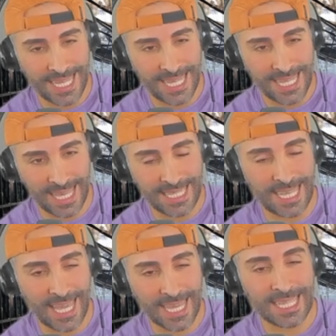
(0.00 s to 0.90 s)
They
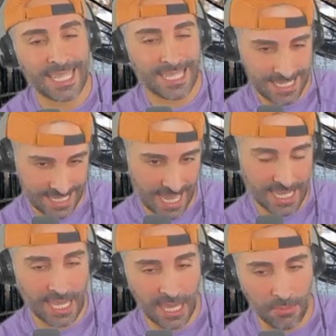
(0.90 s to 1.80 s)
take
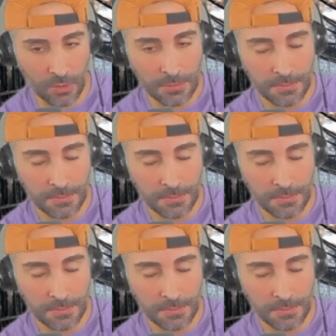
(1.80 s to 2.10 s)
set cable.